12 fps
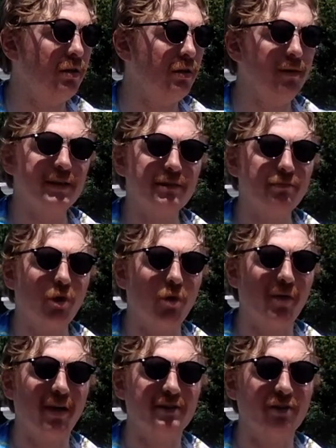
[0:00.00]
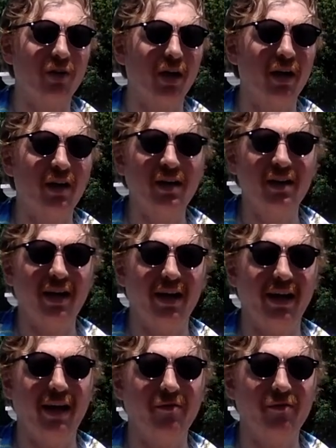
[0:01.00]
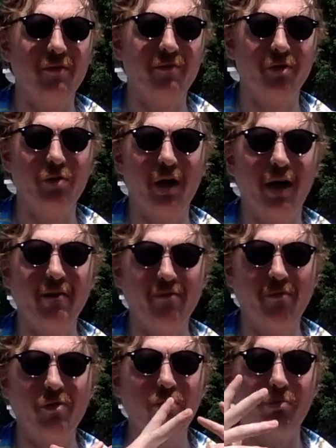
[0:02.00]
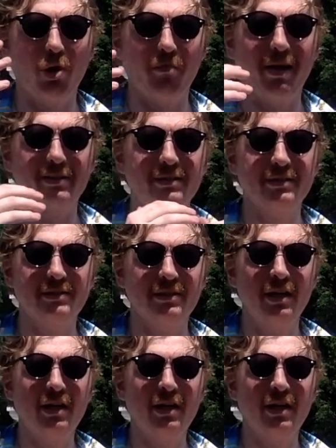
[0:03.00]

it's a bromance, okay? I have a few bromances.